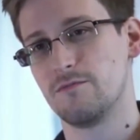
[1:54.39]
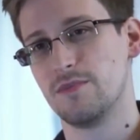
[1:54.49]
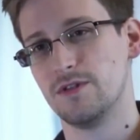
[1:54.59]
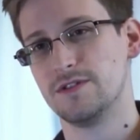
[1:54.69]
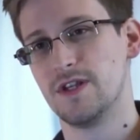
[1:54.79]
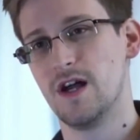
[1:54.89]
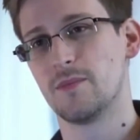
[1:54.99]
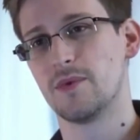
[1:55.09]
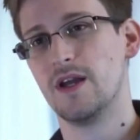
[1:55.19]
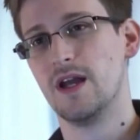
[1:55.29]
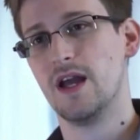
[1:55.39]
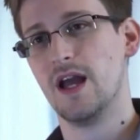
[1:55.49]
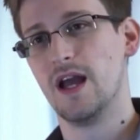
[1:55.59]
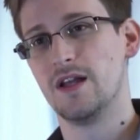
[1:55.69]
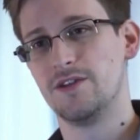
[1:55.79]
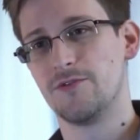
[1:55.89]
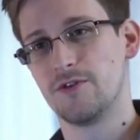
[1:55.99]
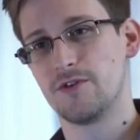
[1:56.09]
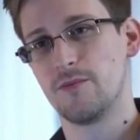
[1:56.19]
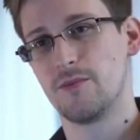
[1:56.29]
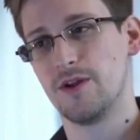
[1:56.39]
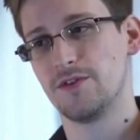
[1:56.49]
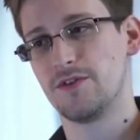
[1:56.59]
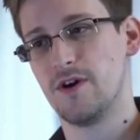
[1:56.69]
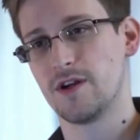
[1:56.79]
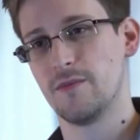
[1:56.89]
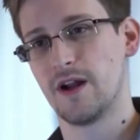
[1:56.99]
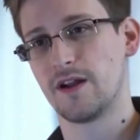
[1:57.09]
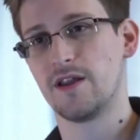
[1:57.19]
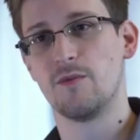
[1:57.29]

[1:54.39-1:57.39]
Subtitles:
of builds up, and you feel compelled to talk about it.